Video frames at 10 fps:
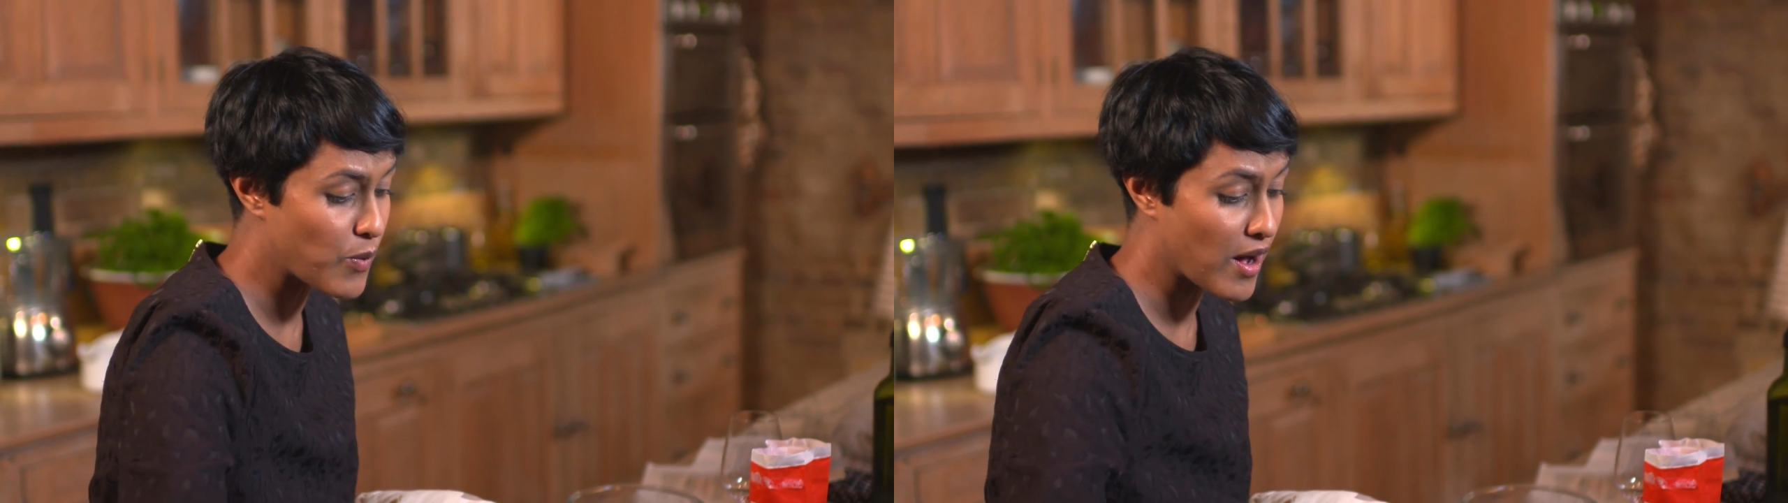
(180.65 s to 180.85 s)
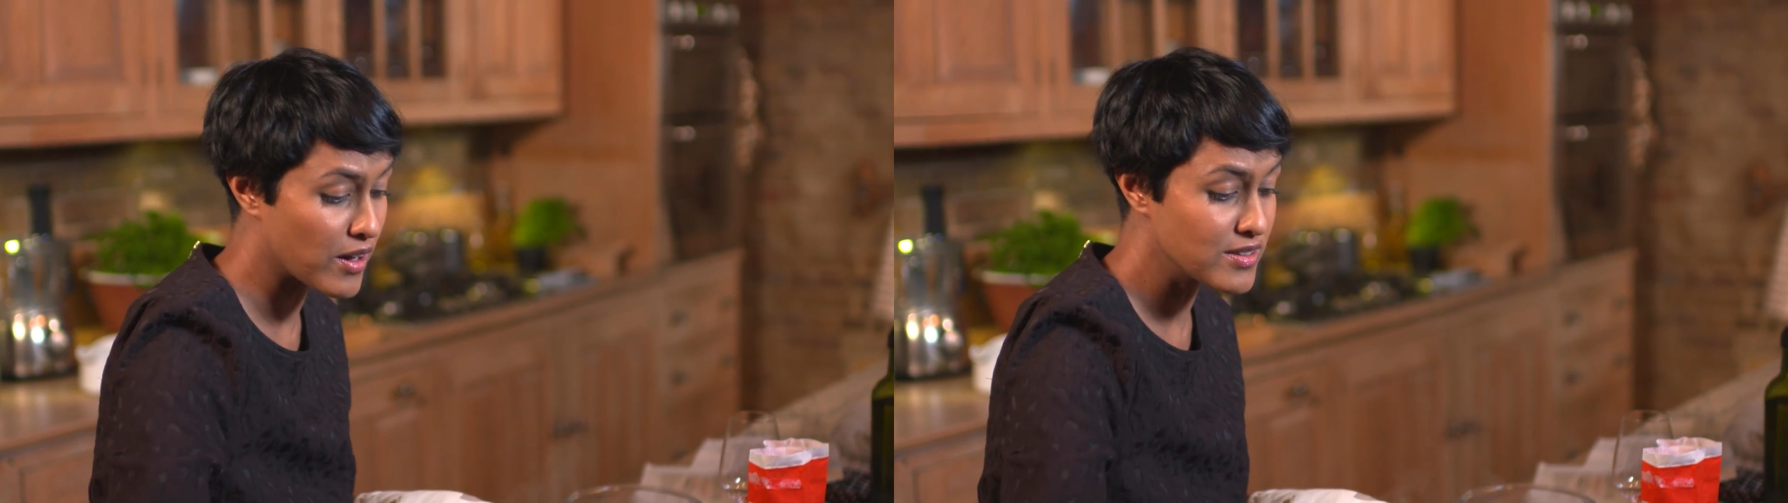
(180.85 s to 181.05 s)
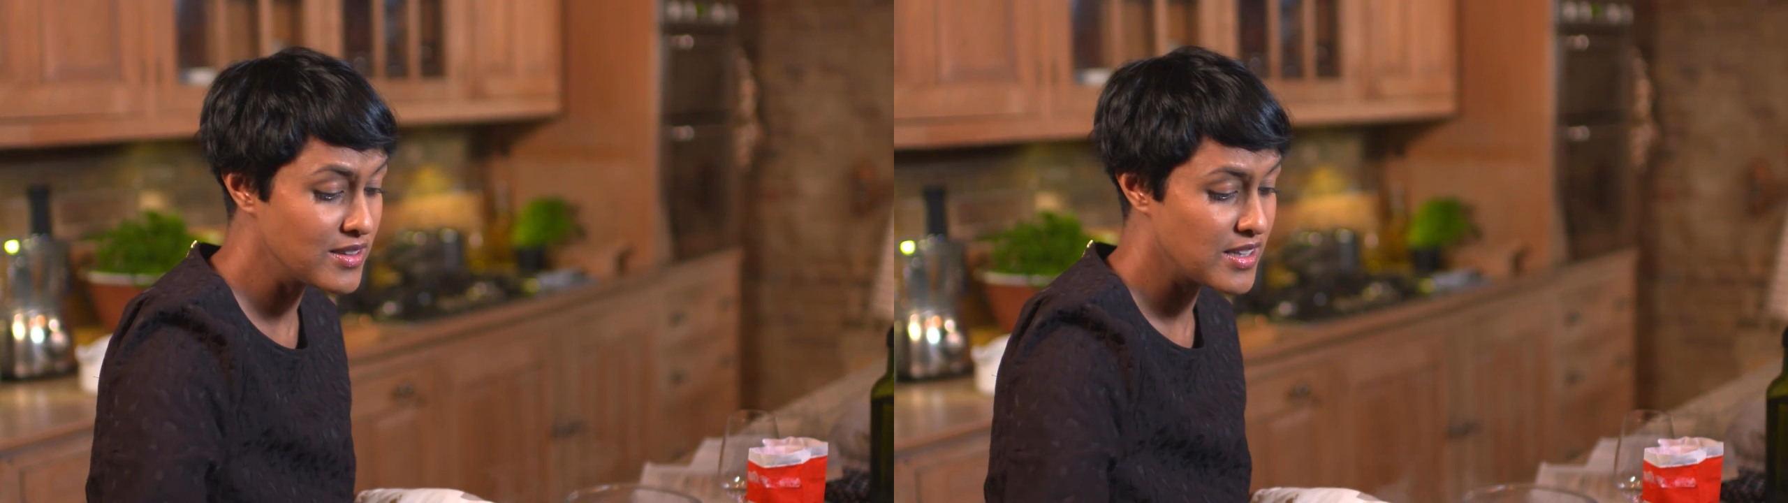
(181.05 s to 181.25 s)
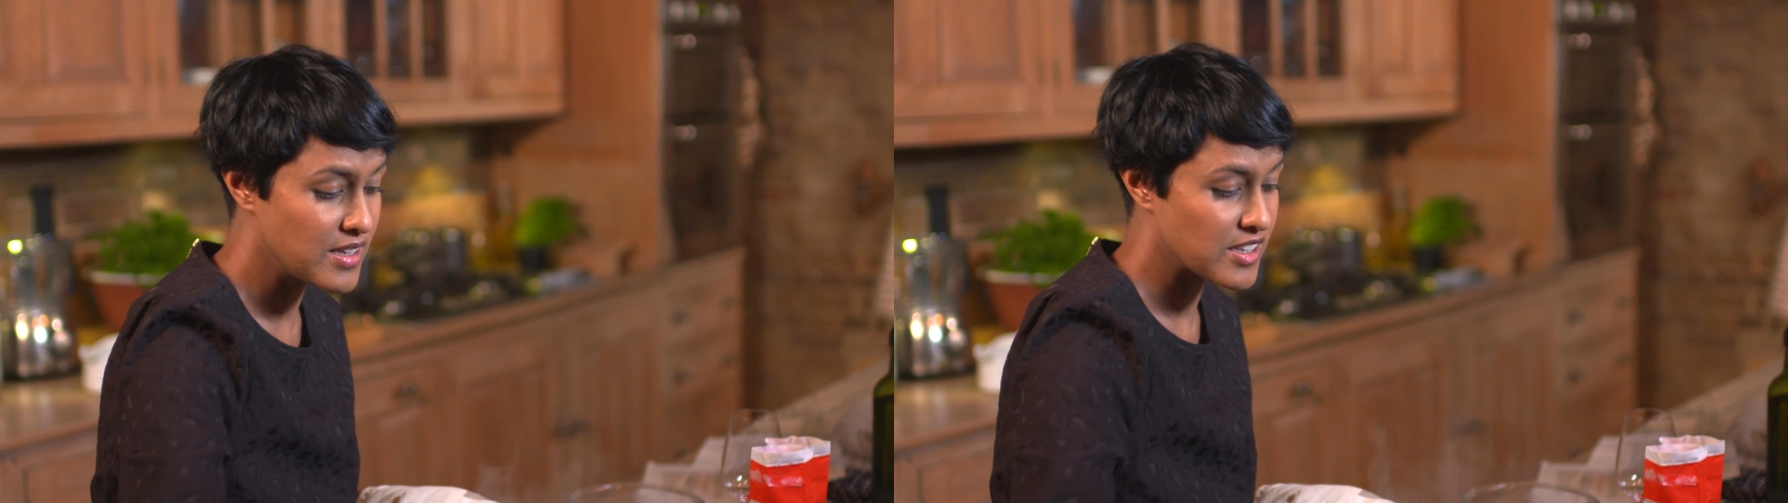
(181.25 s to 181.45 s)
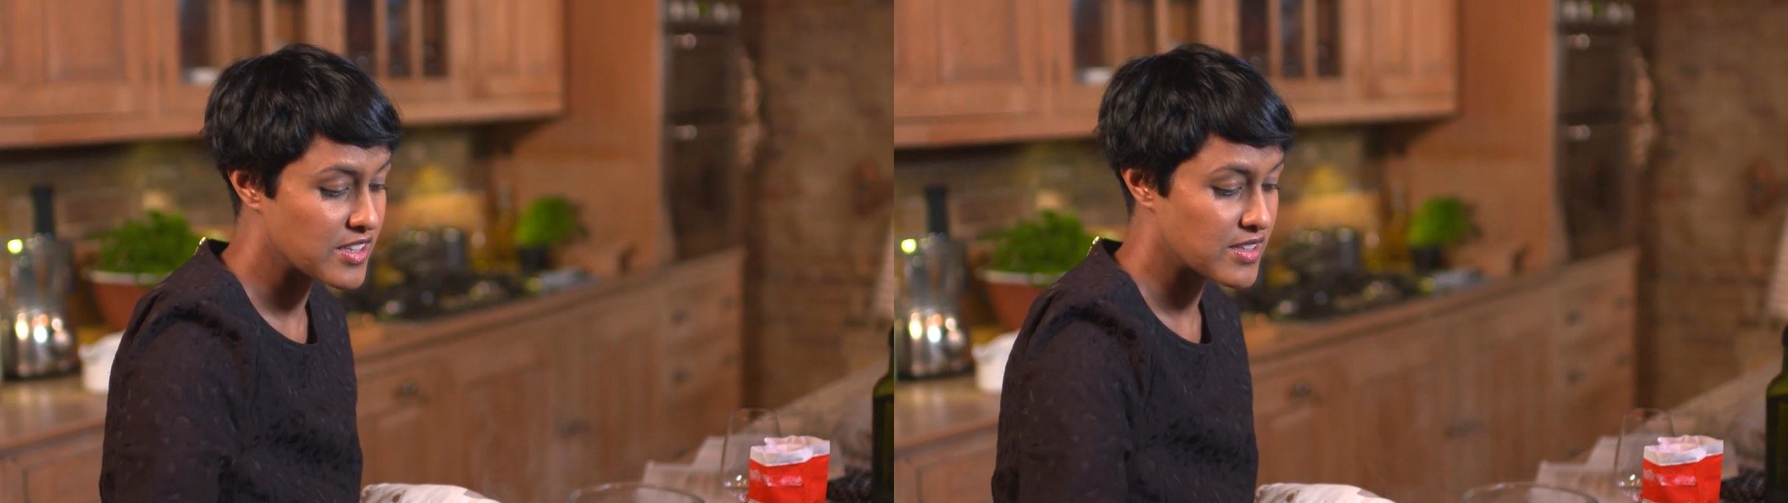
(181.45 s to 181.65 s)
well
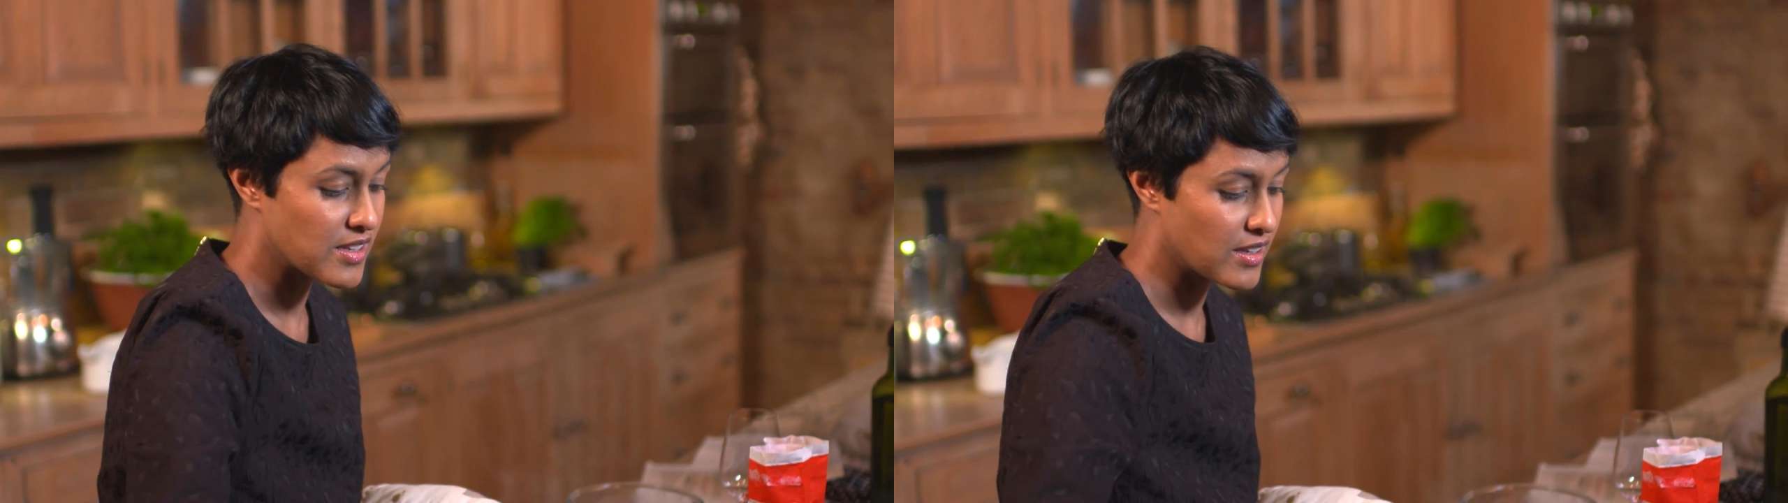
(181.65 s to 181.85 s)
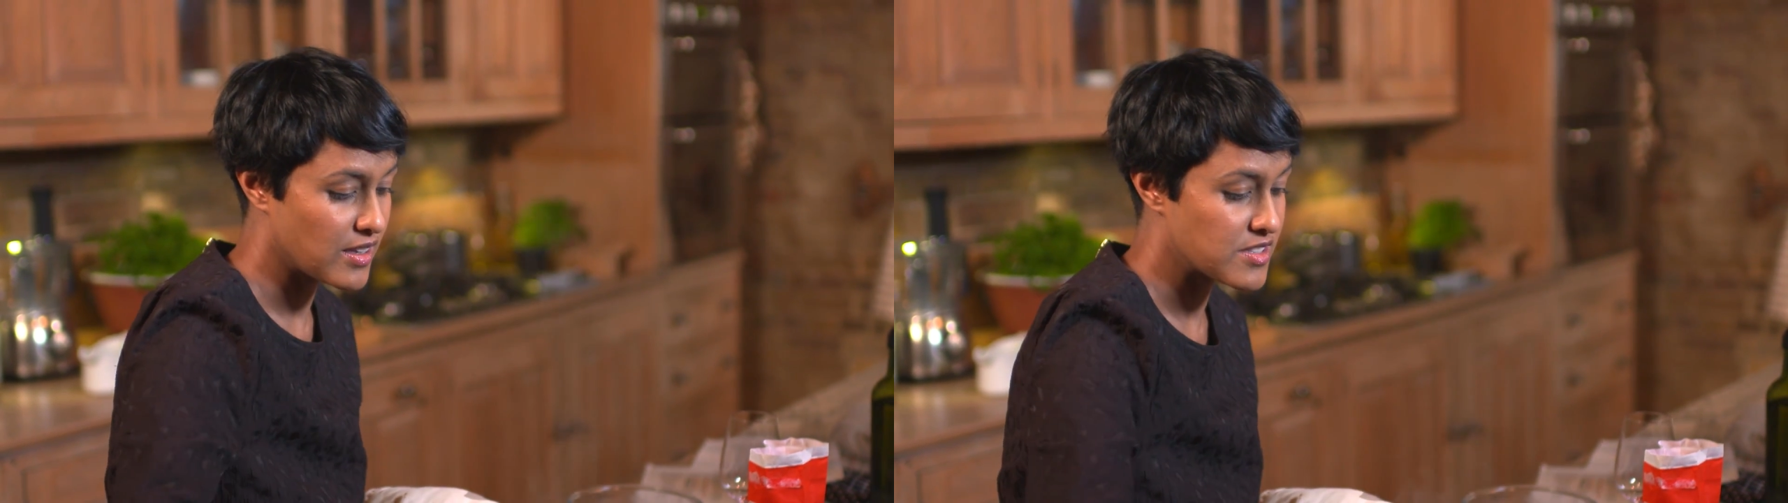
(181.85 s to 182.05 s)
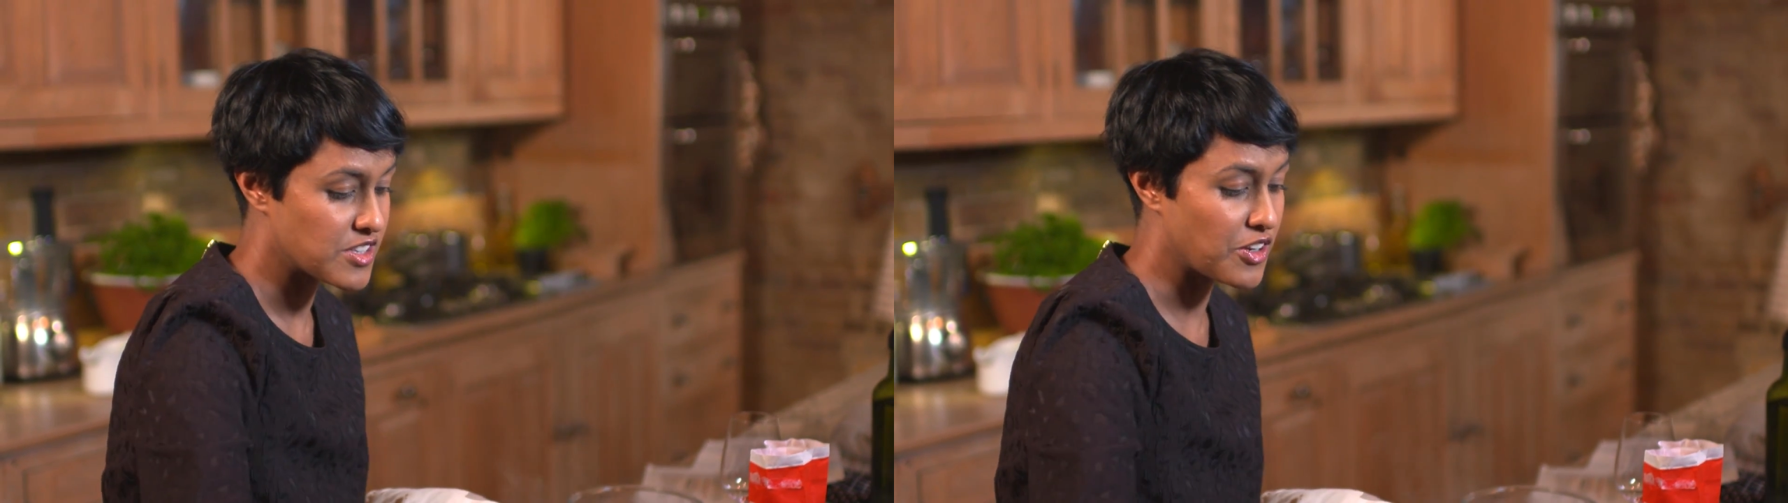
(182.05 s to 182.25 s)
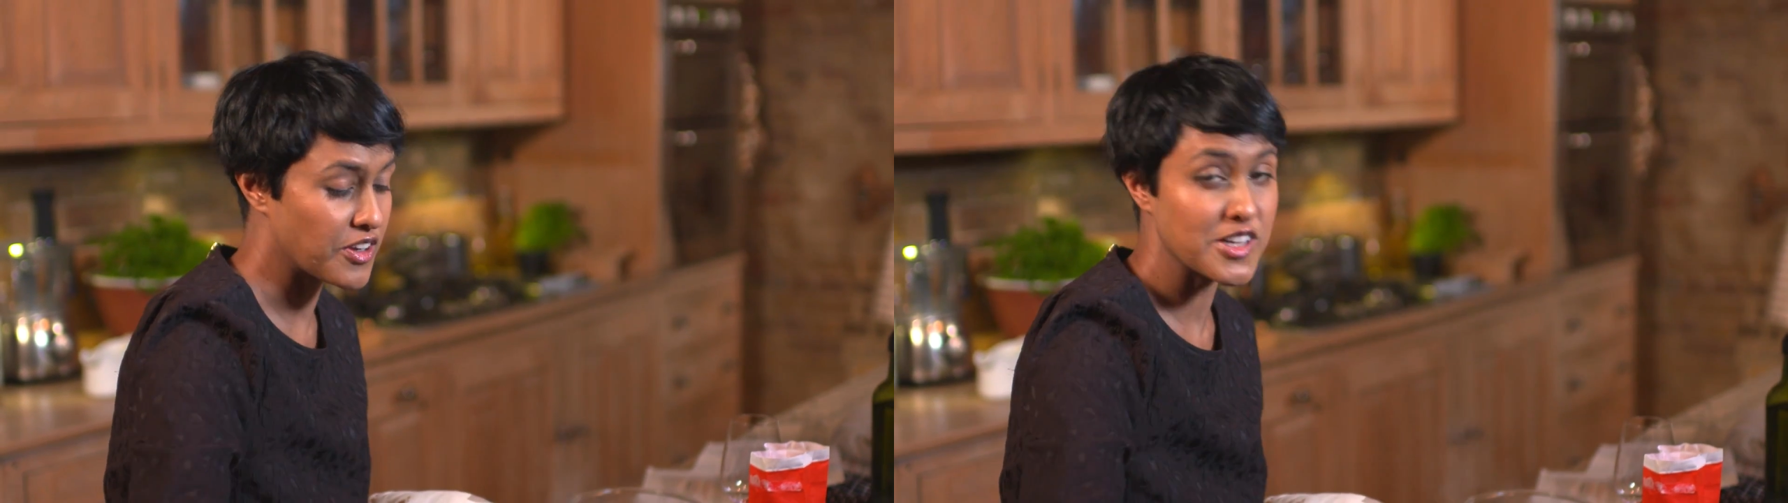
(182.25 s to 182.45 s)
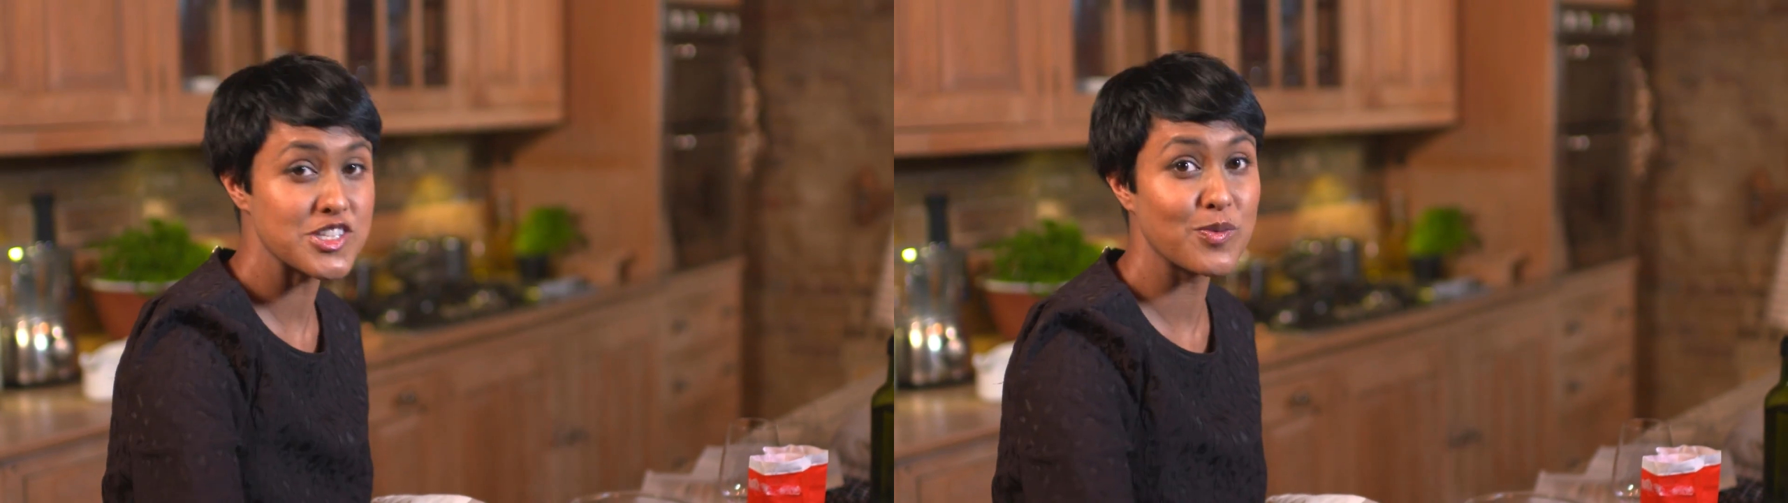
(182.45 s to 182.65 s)
so you don't
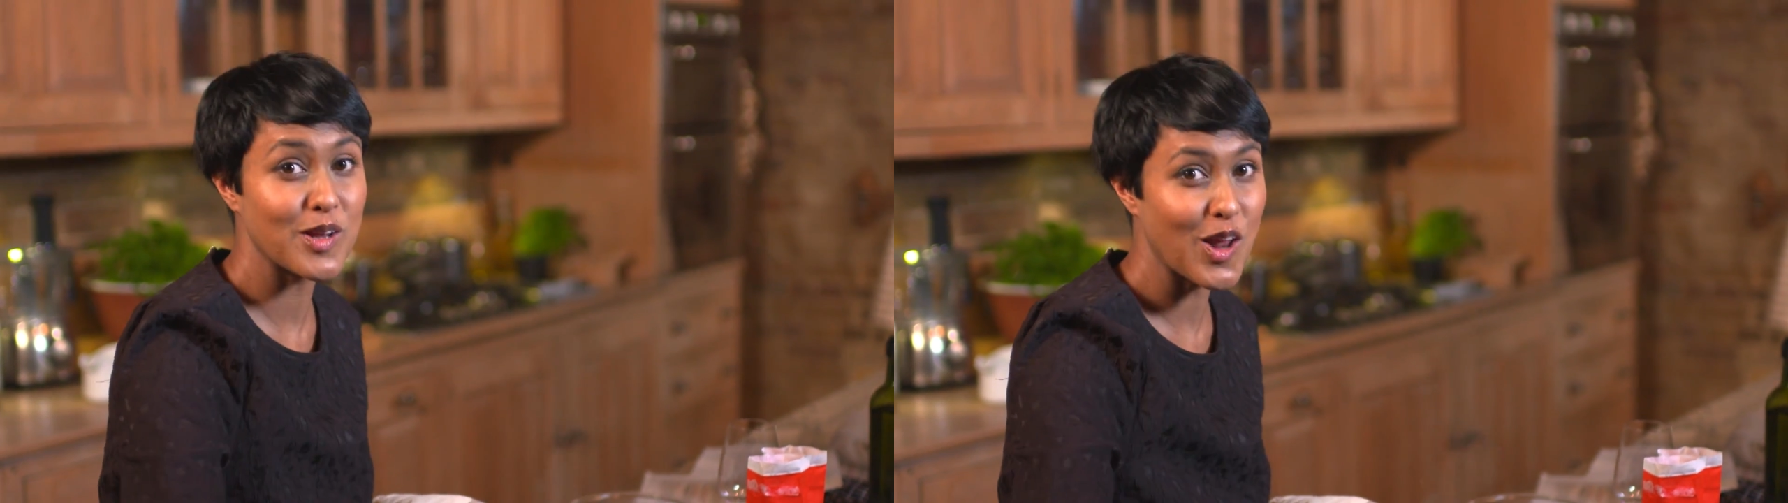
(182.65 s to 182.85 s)
get too many